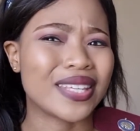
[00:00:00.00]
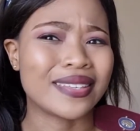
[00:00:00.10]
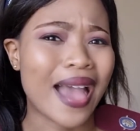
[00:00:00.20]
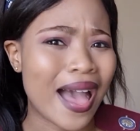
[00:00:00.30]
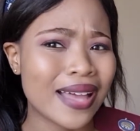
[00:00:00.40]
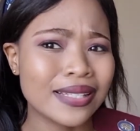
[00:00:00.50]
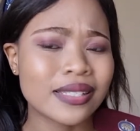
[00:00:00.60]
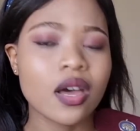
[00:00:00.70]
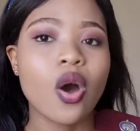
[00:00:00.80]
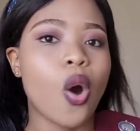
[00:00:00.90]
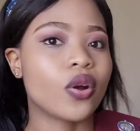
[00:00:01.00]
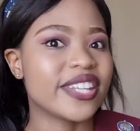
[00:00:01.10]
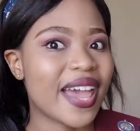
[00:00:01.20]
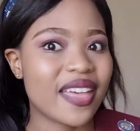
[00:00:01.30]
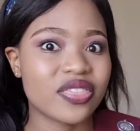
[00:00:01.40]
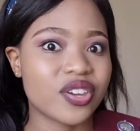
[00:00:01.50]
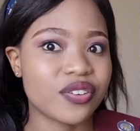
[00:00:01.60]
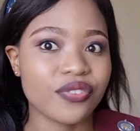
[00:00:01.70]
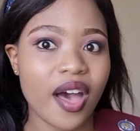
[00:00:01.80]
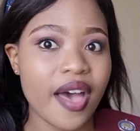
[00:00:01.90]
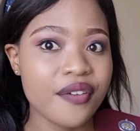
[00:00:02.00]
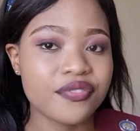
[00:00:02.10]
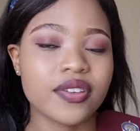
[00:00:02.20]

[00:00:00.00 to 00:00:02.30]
Yaz or Diane 35